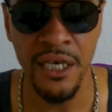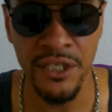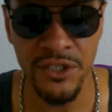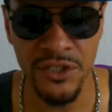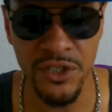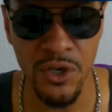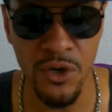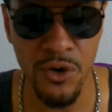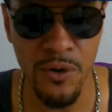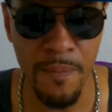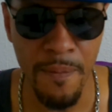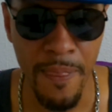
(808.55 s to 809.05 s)

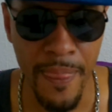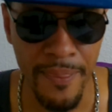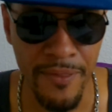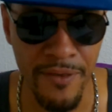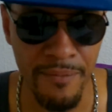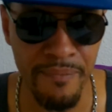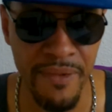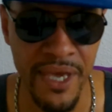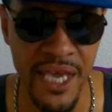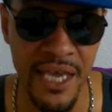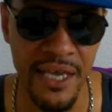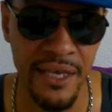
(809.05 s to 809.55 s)
So,
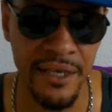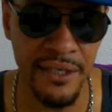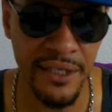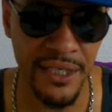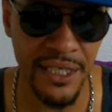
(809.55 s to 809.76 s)
to me,